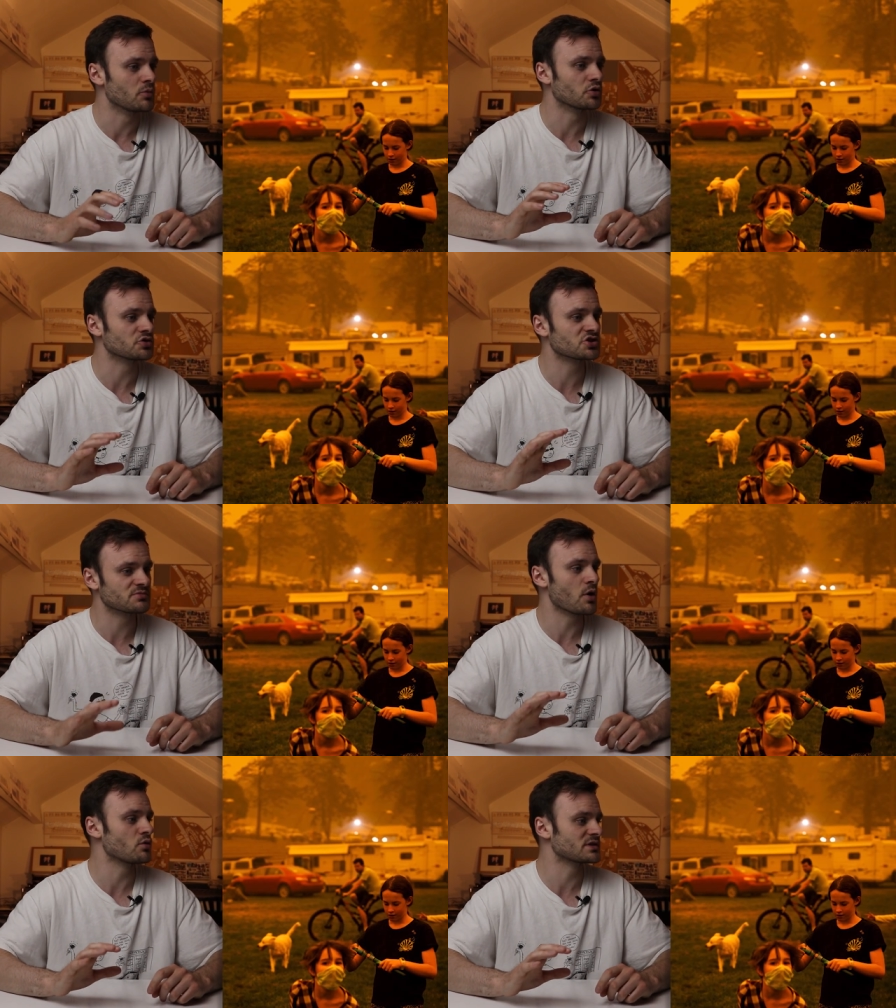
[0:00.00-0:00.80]
much
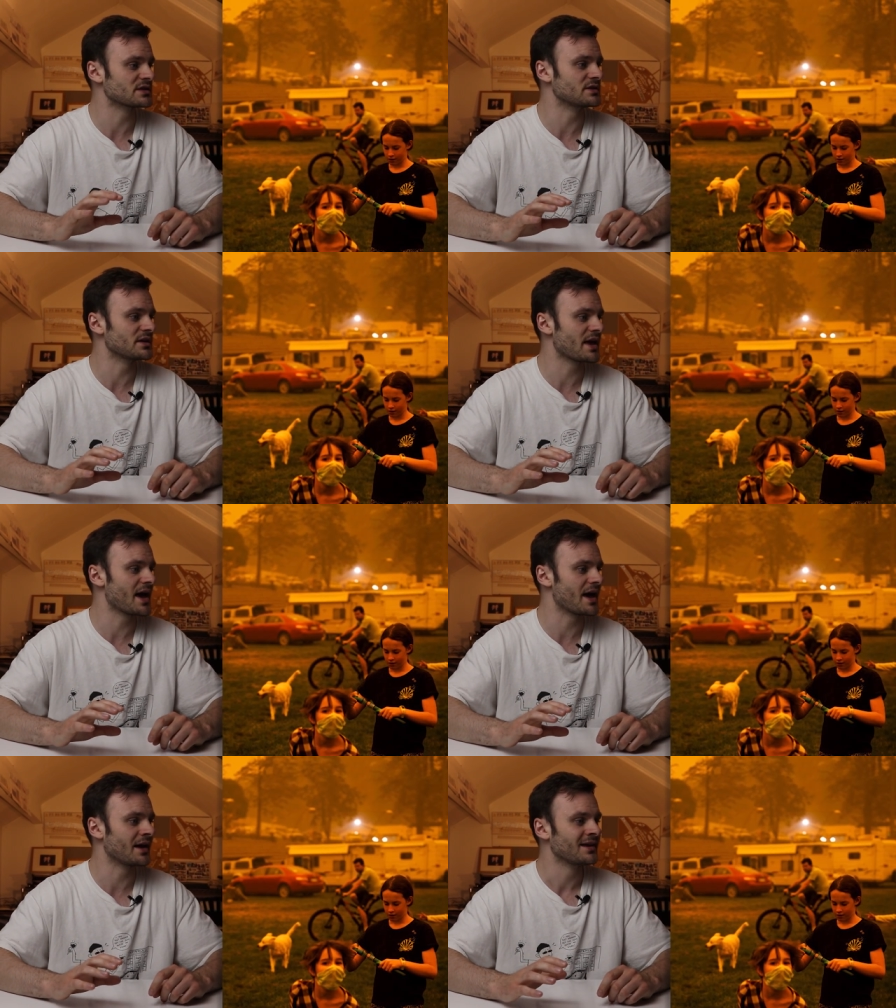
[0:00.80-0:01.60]
smoke's in the
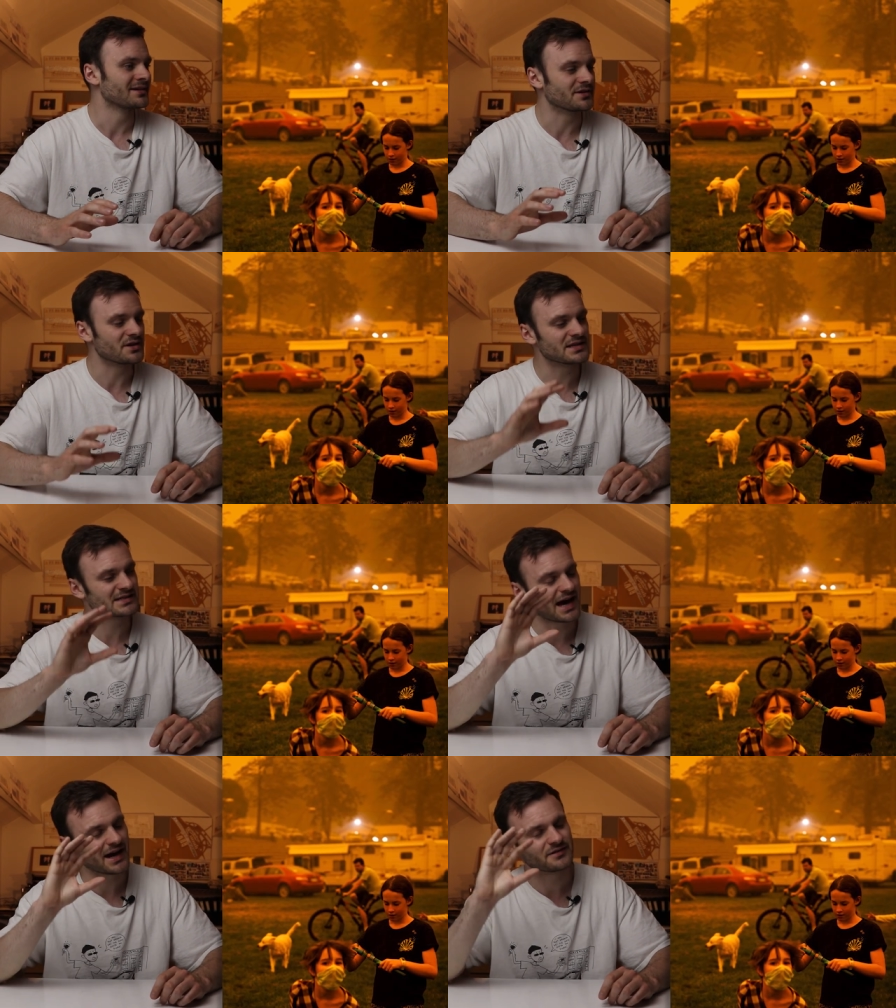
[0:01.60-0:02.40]
air that it's
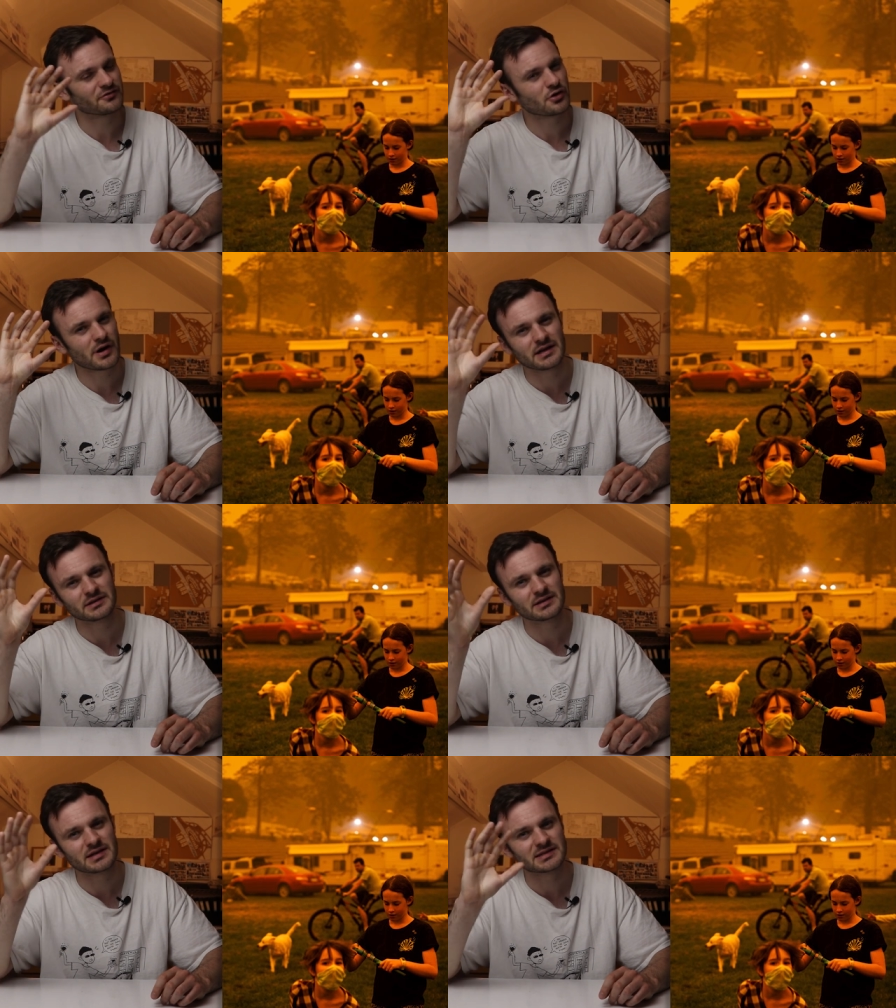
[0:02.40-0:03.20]
kind of
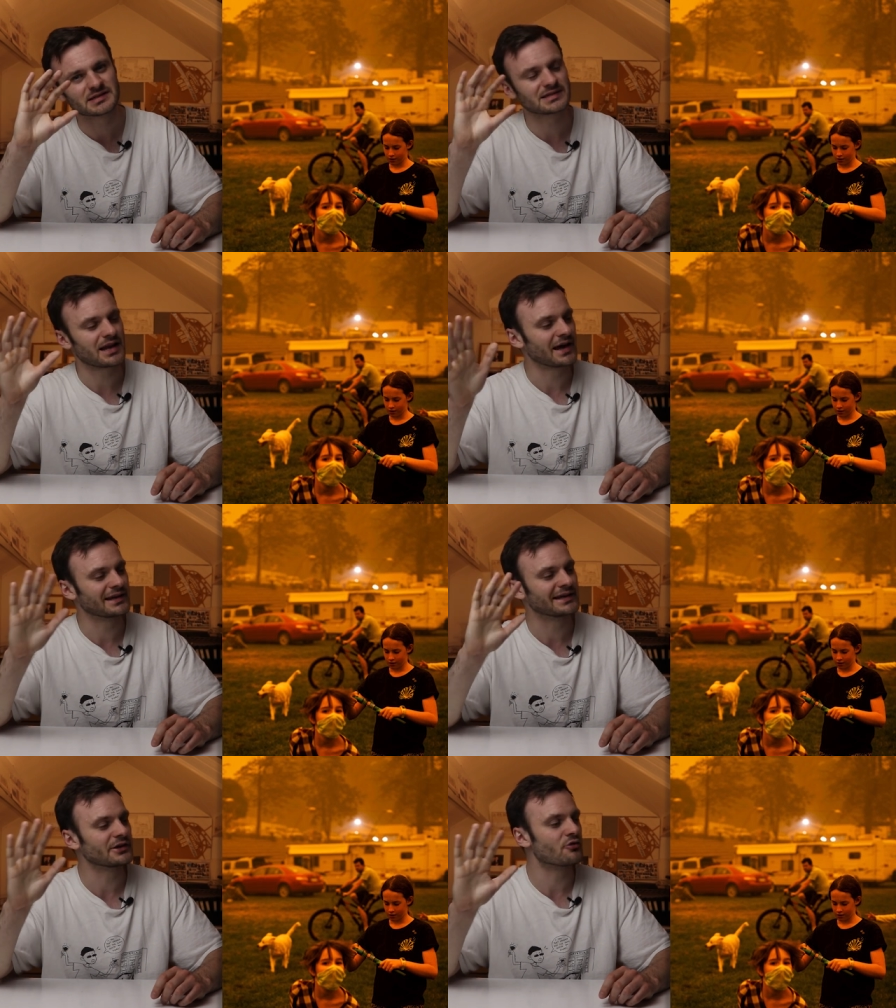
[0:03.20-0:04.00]
created this
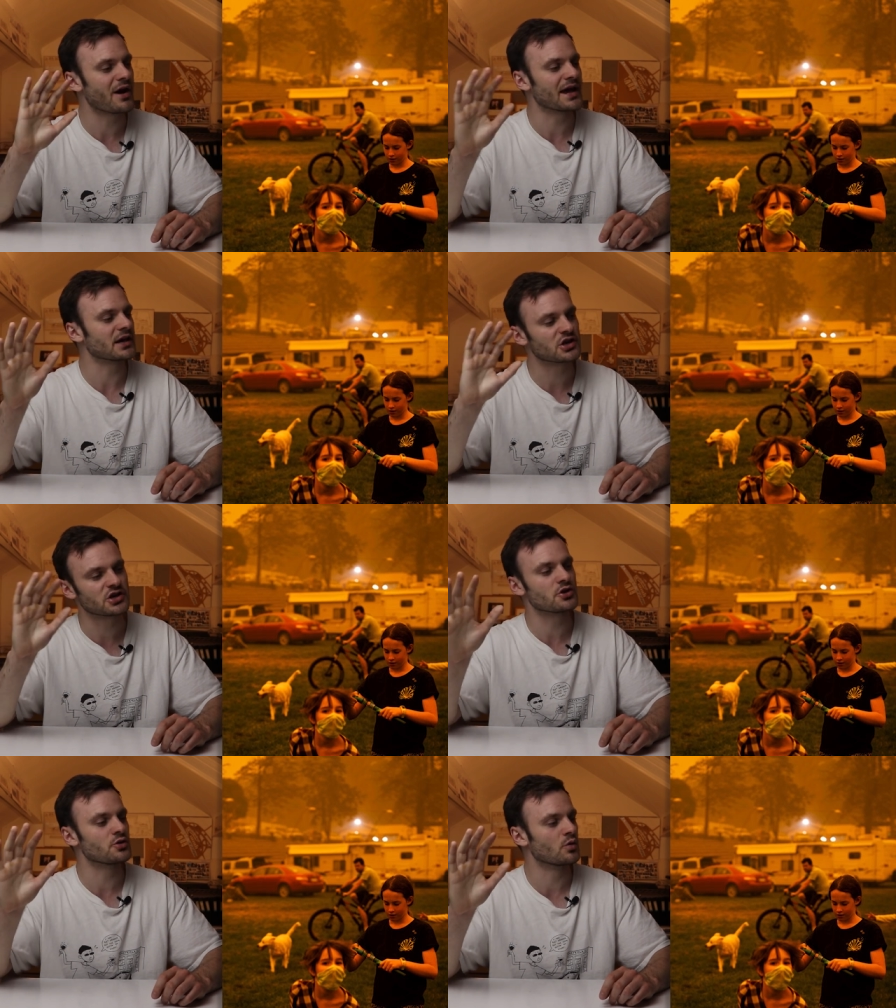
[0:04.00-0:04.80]
slightly grey
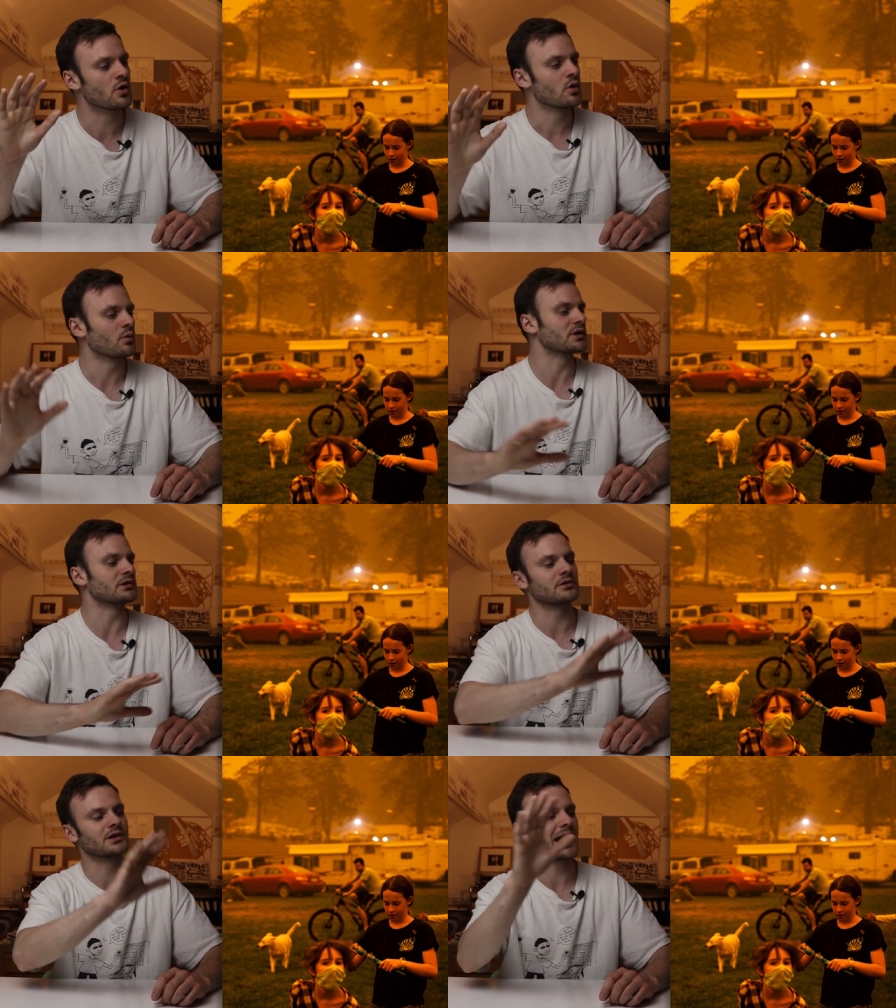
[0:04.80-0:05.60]
hue when you
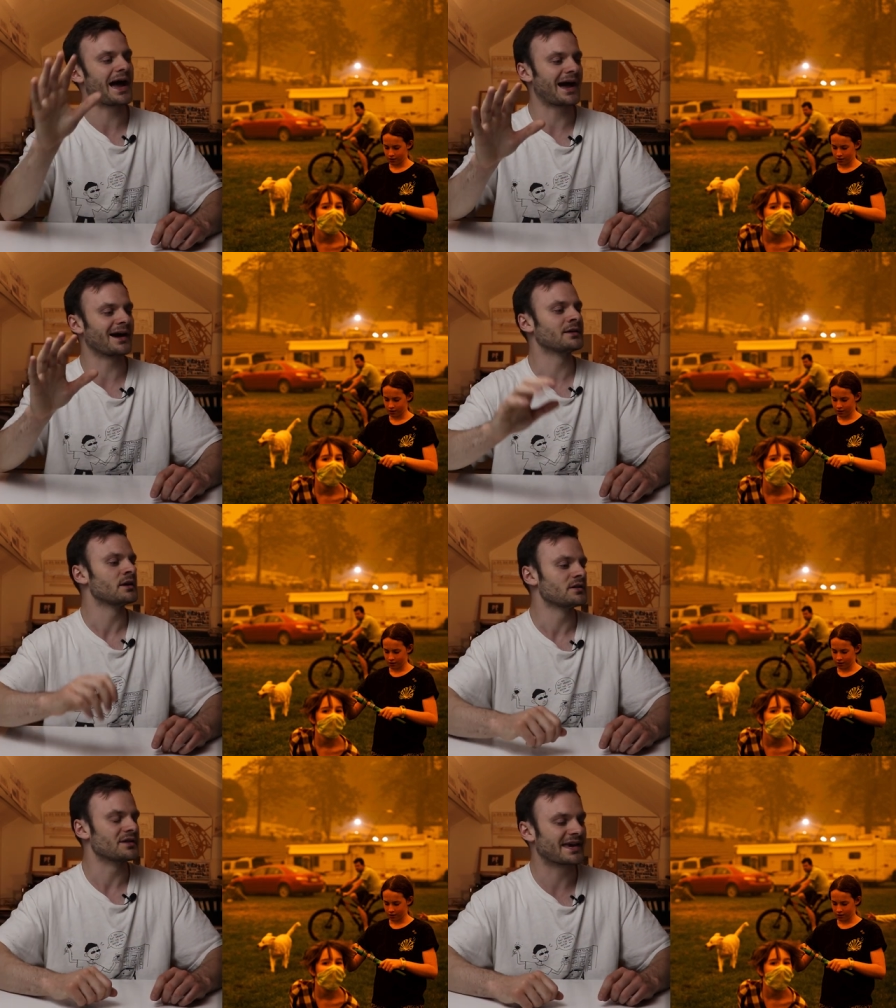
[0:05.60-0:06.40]
look at
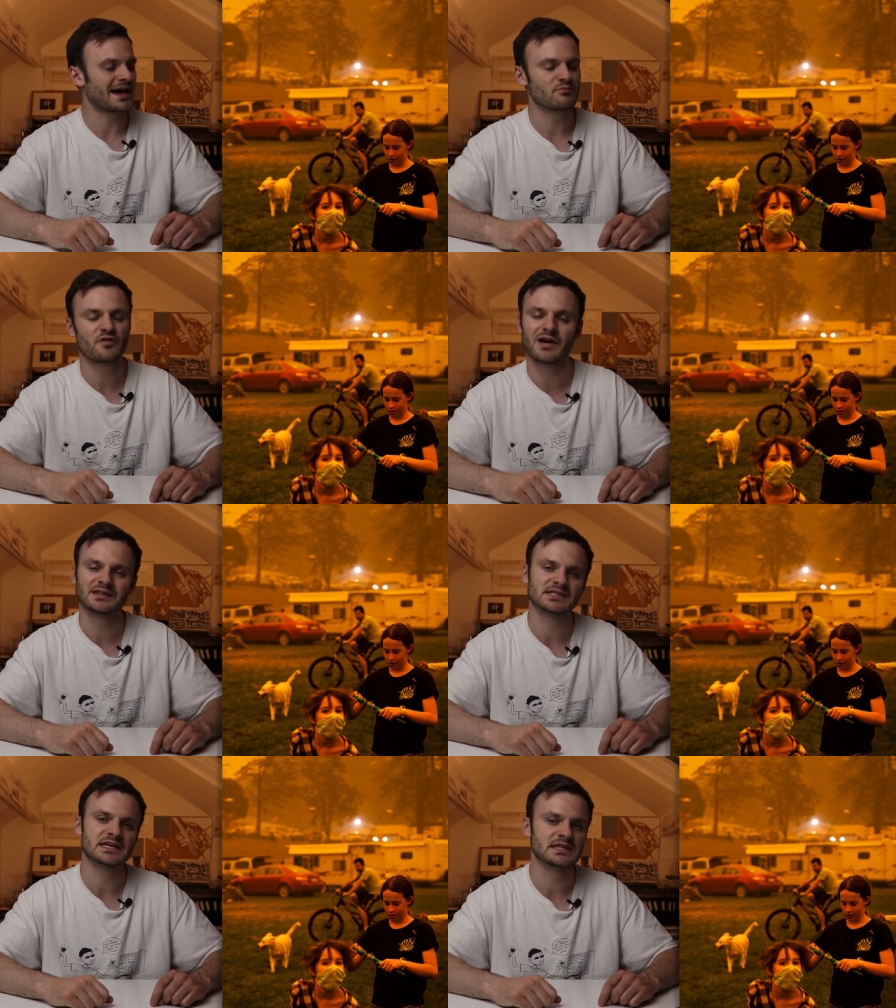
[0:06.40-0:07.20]
the camper vans